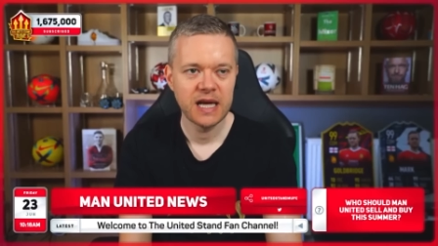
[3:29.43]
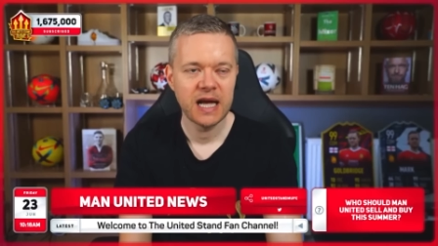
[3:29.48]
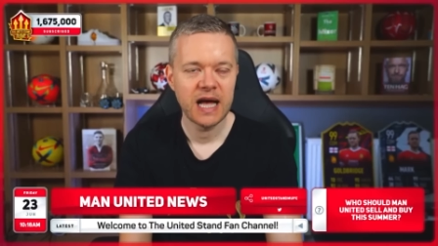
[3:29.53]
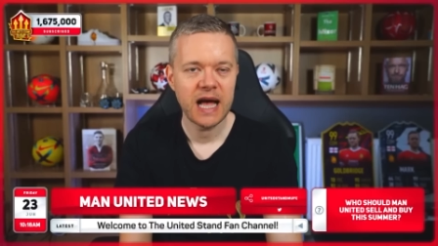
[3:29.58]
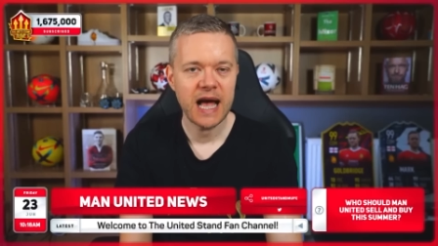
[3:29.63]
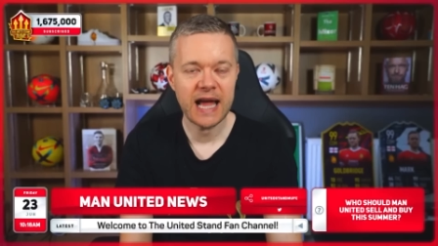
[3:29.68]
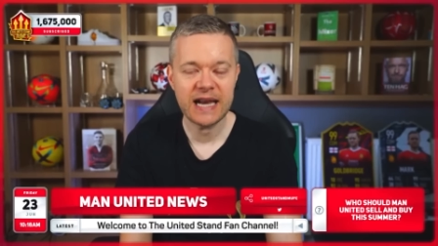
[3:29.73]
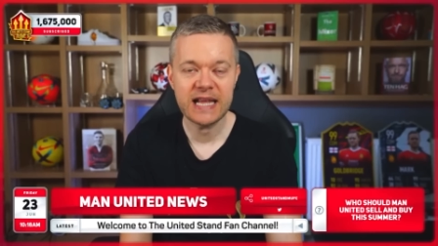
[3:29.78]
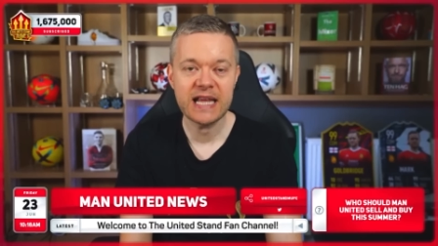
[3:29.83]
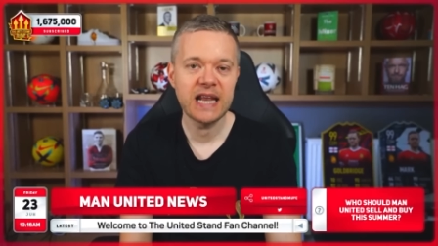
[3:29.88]

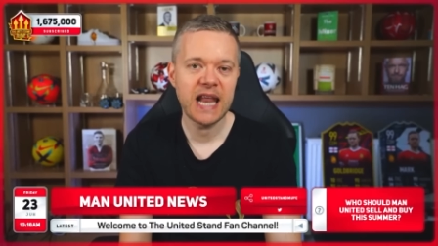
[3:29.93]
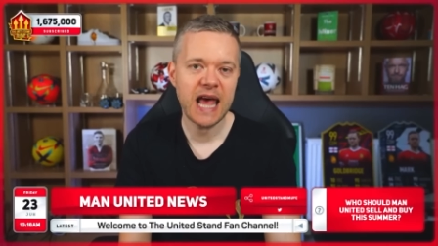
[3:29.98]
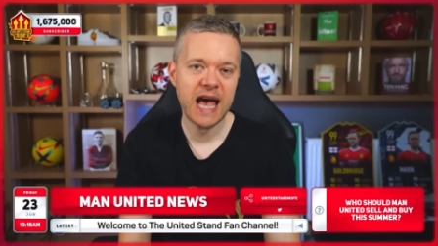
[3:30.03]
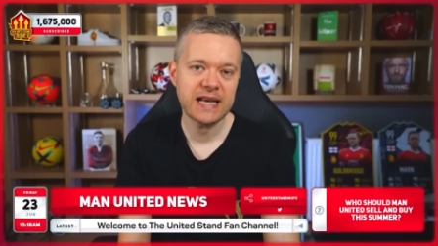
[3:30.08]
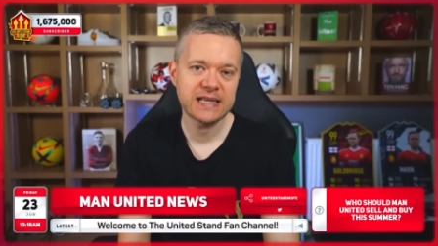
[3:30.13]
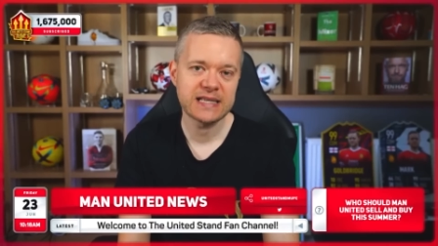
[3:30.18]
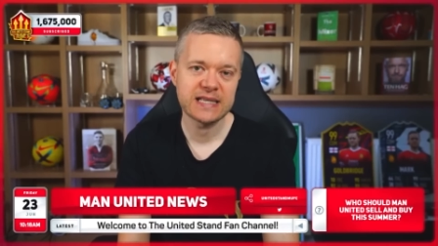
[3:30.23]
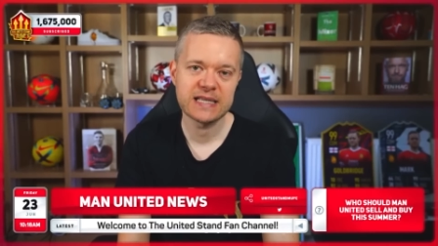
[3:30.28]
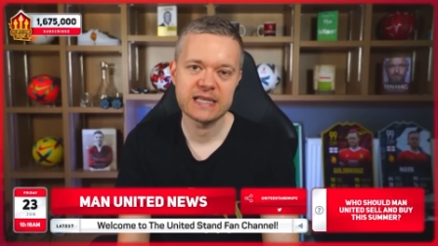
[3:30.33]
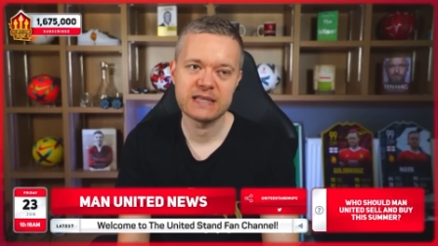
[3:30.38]
Any
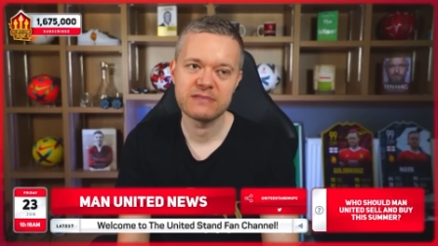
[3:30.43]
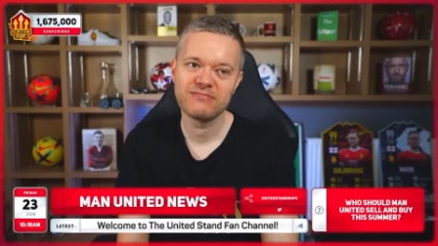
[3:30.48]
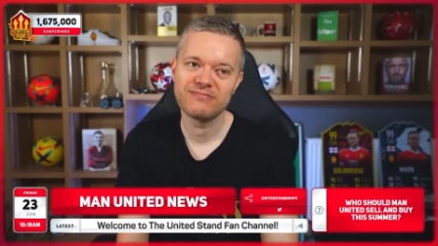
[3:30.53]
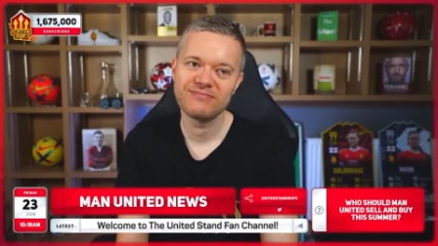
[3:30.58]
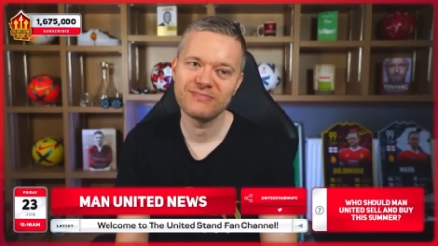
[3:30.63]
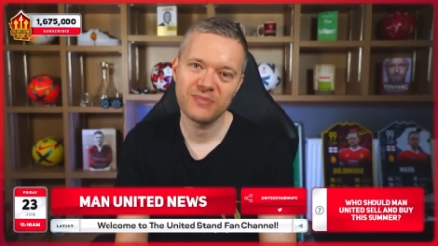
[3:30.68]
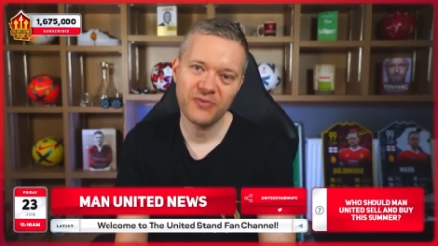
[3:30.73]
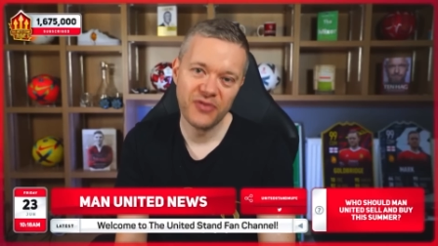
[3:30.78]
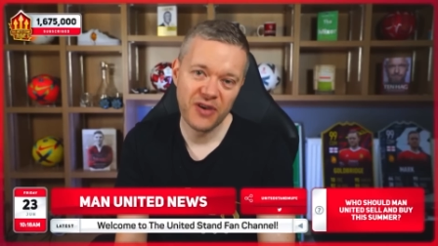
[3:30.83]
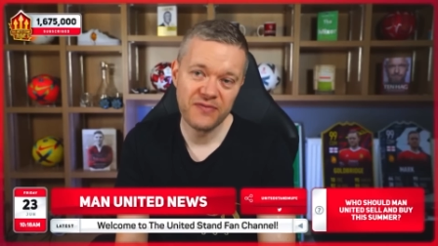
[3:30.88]
less,
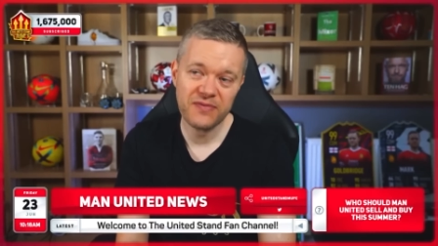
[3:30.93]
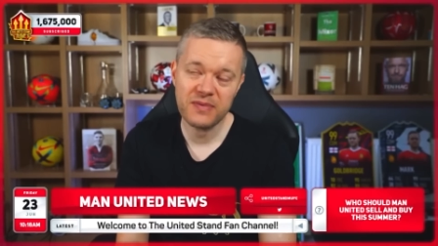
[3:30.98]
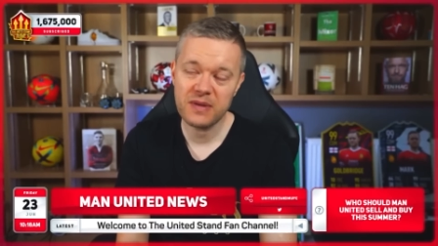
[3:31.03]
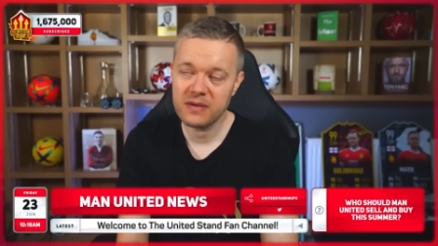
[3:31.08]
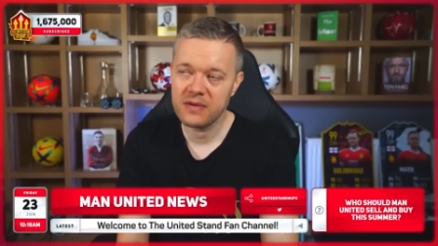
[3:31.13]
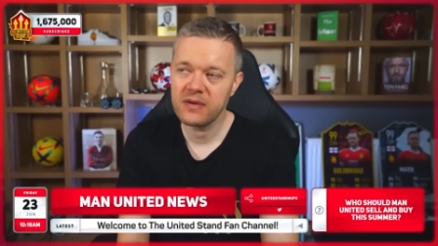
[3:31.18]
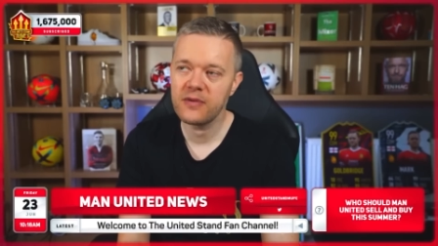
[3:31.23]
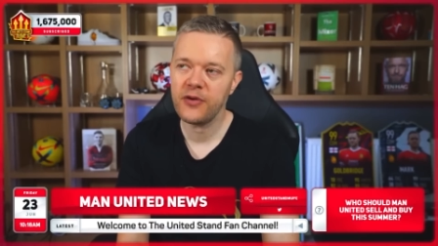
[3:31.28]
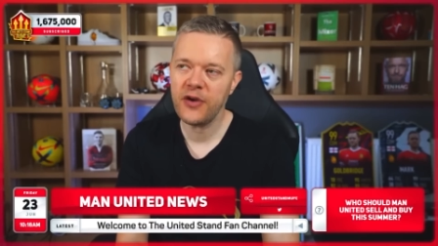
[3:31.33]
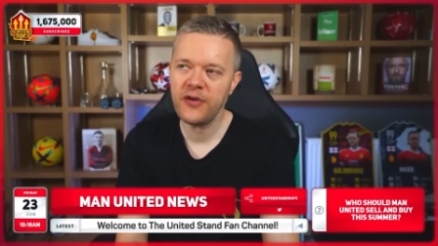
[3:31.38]

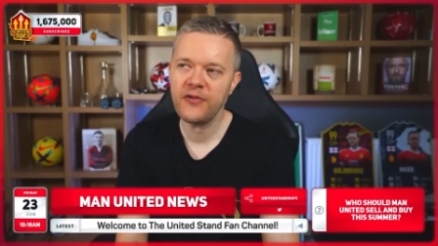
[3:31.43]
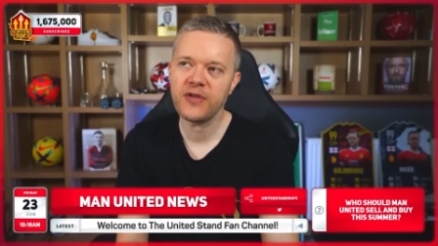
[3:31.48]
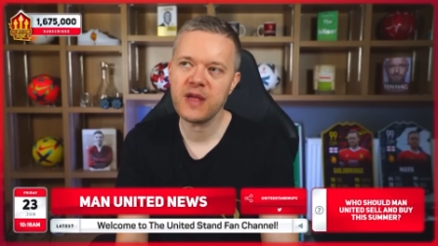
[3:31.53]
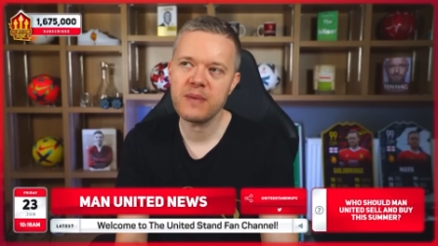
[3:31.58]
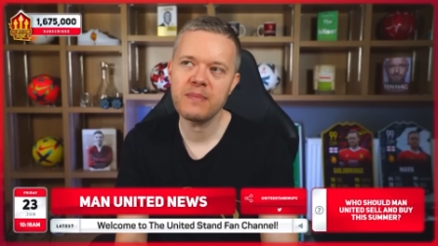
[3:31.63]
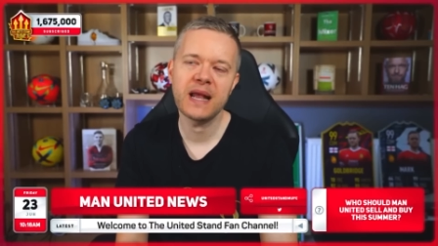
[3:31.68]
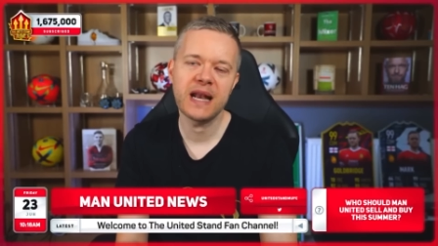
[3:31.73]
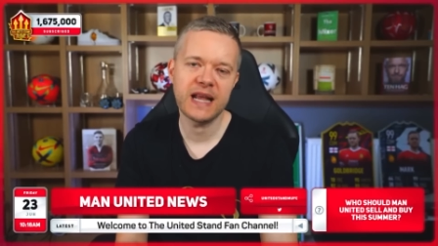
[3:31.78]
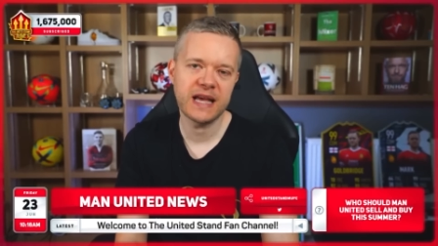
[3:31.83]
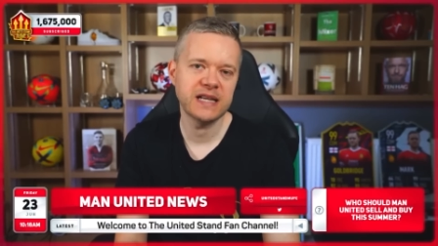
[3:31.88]
50
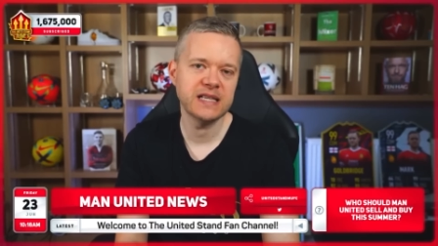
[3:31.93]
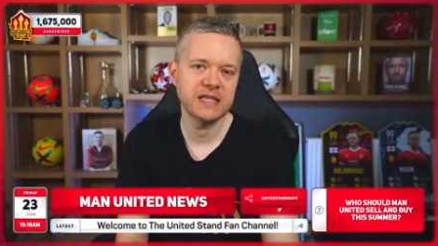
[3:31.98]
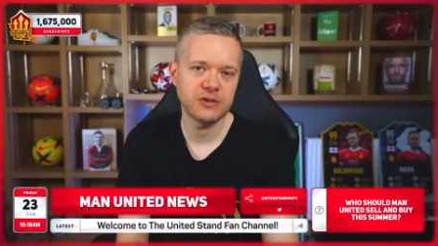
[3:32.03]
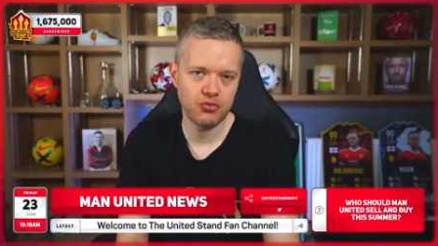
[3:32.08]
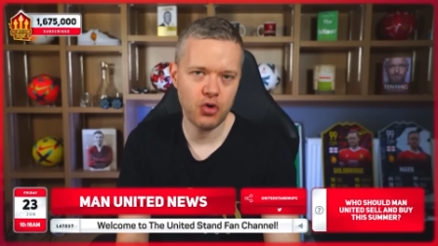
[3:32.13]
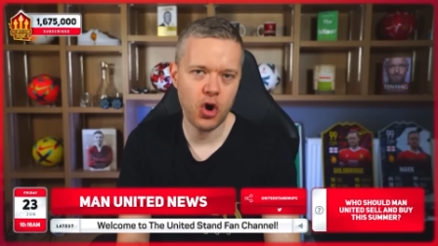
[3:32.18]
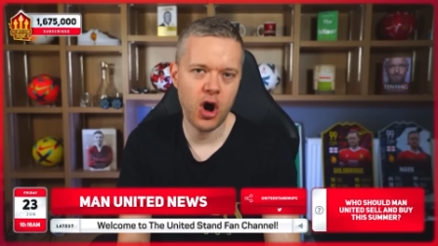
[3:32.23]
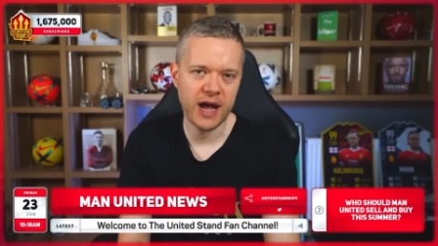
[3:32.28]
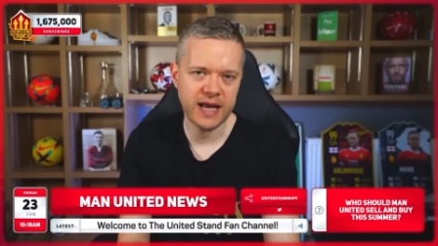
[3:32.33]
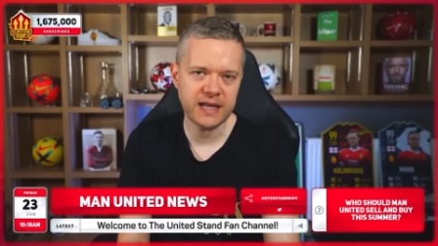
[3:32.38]
million's
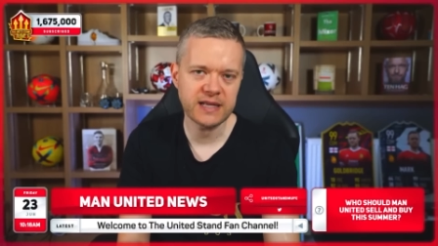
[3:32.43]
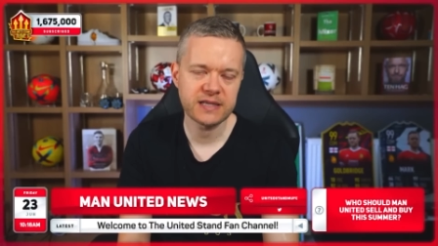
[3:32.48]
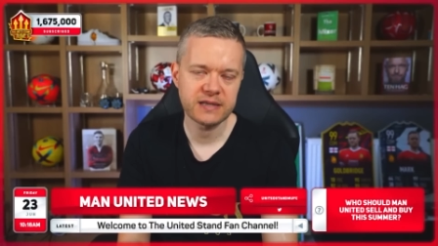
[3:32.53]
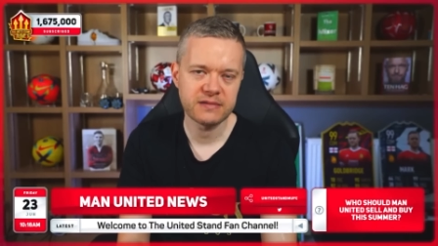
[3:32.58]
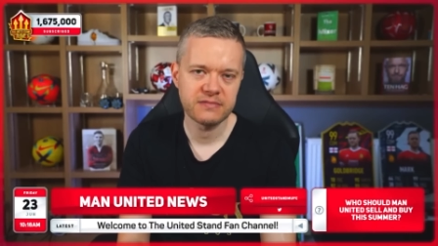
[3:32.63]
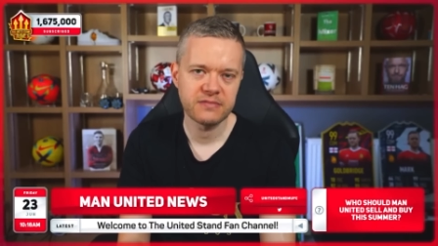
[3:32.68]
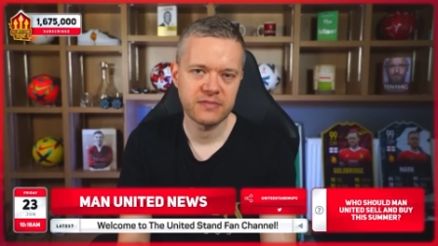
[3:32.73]
right.